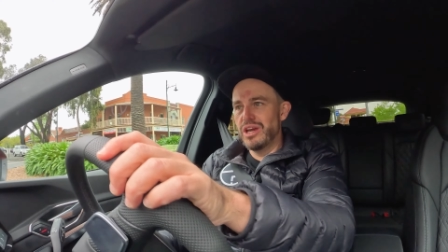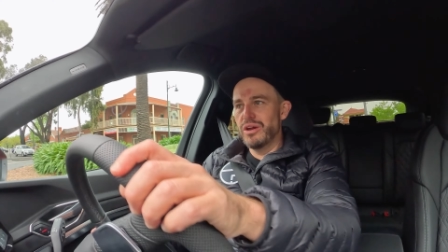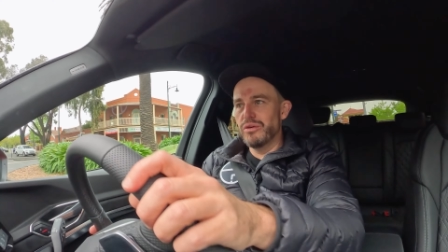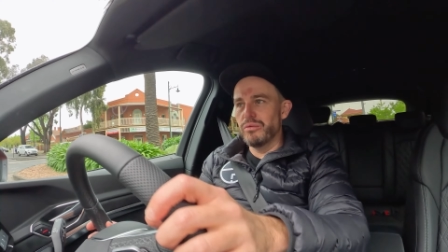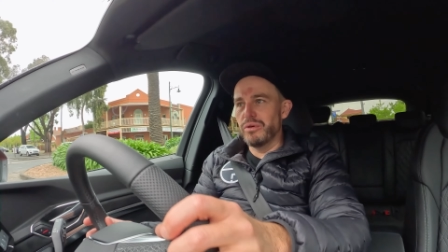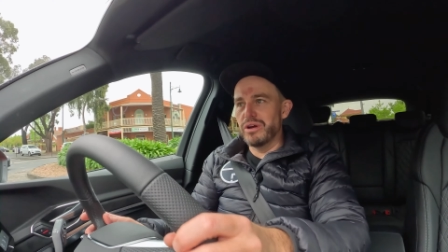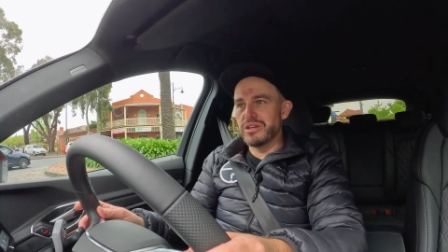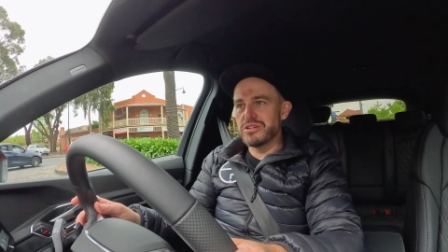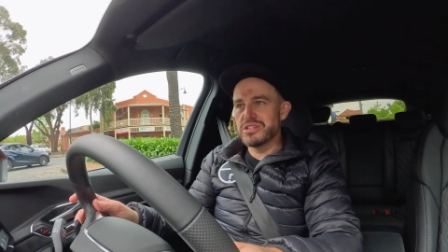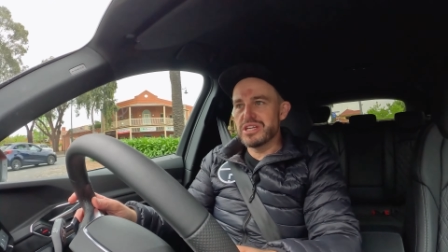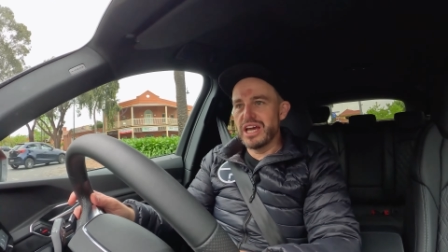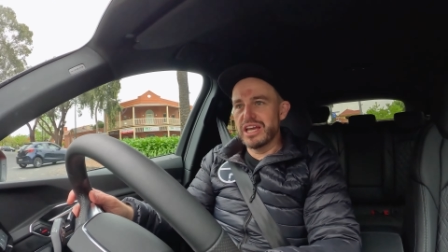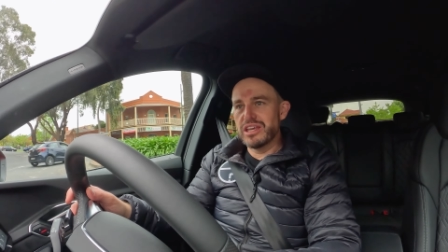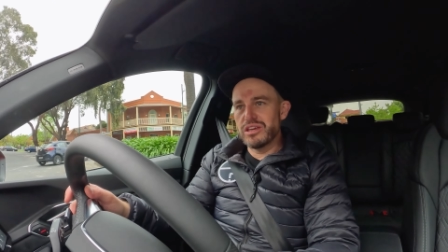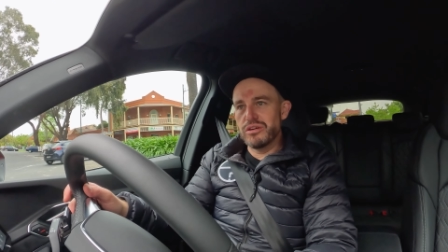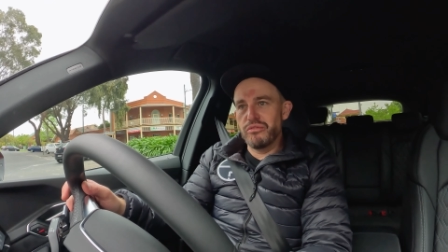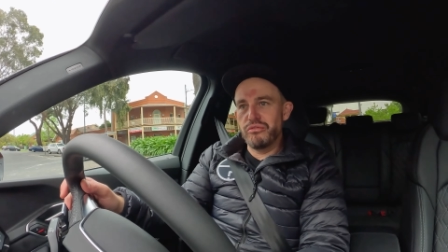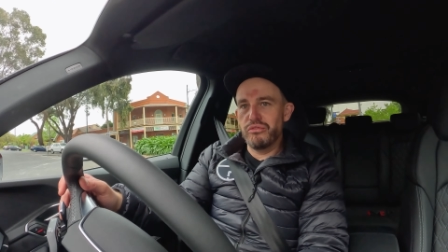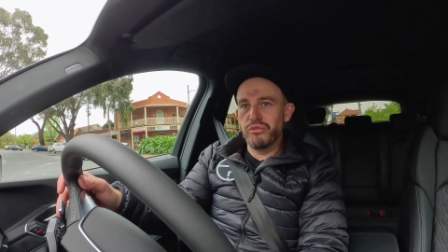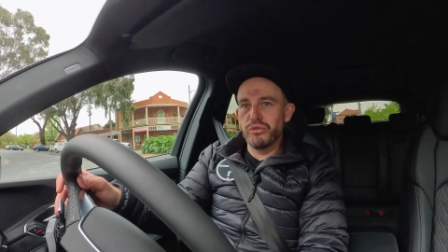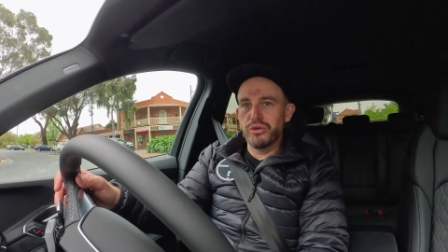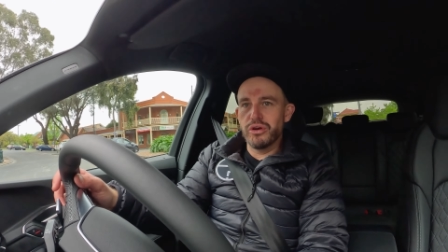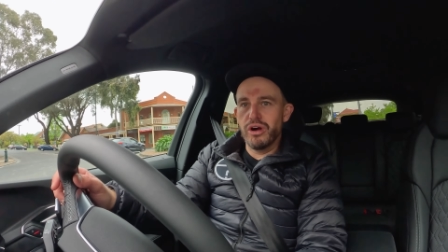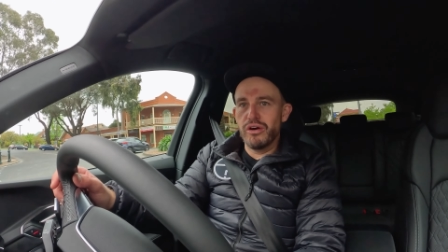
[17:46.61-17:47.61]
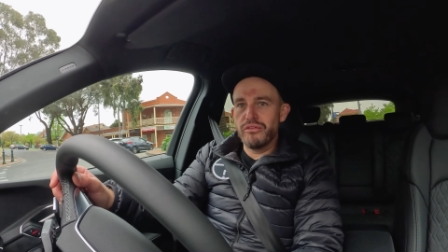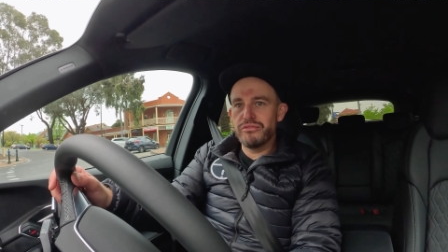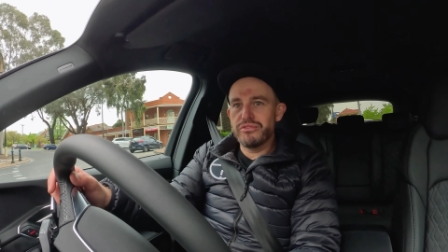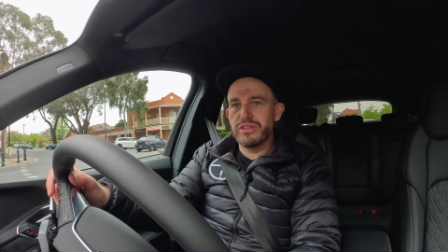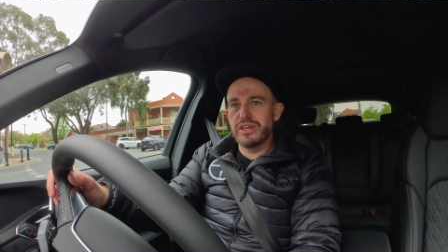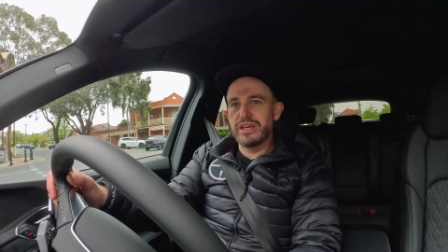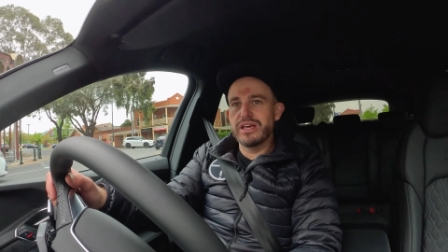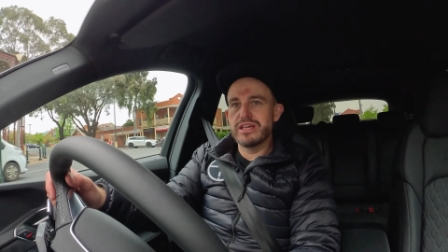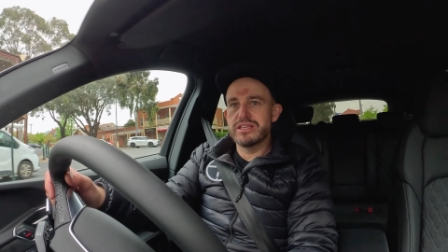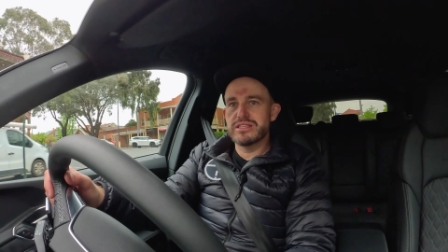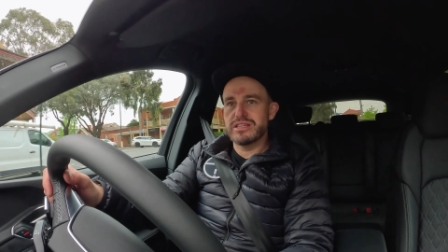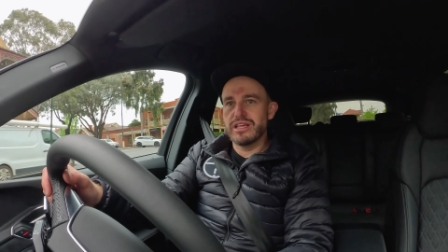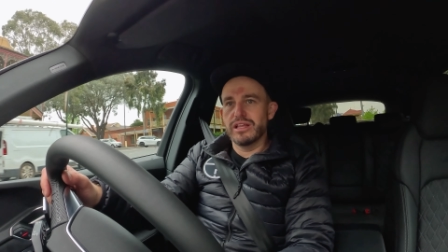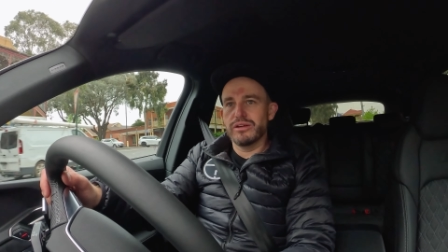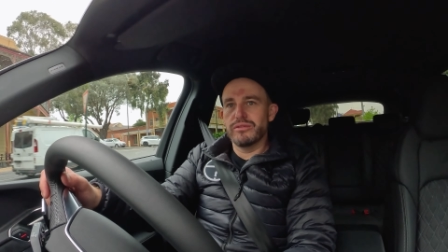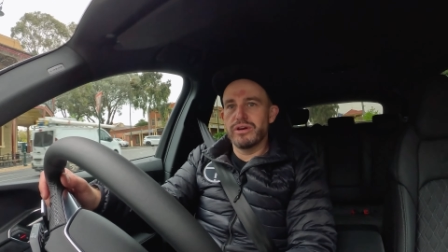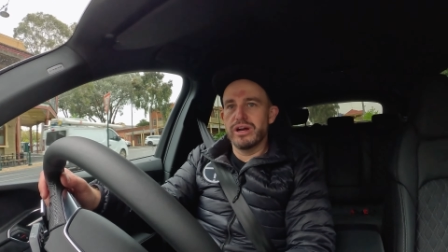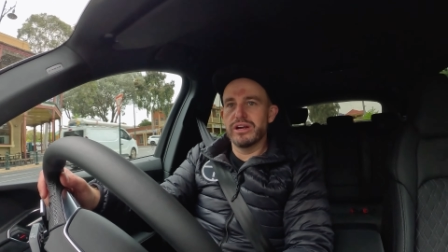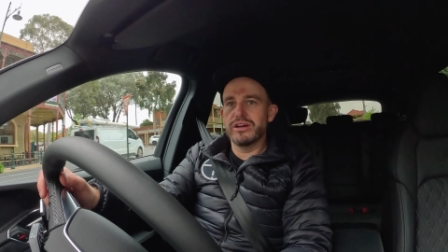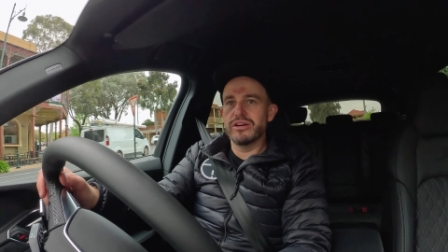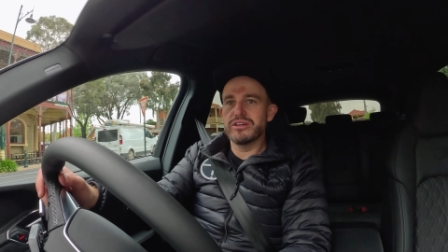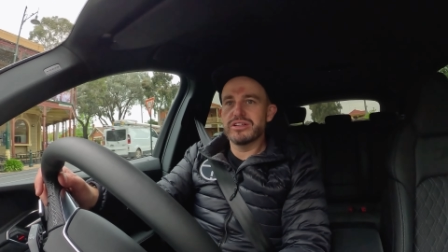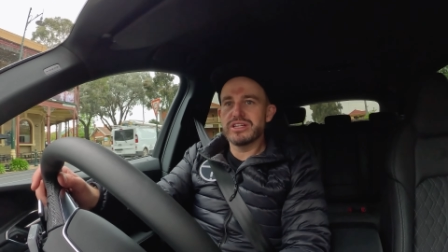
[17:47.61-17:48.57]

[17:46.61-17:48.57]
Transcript: when you take your foot off the accelerator.